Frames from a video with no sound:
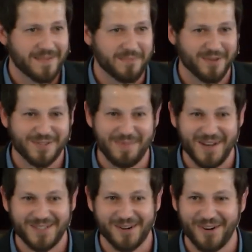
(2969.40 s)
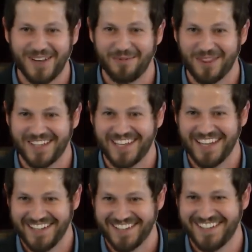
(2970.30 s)
but you'll spend eternity with the
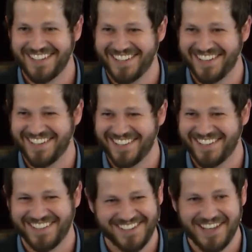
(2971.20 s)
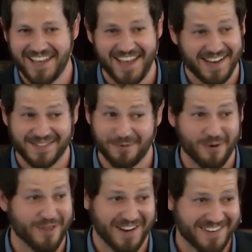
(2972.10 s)
King. And it's
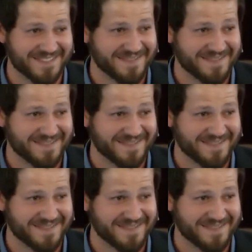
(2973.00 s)
worth it.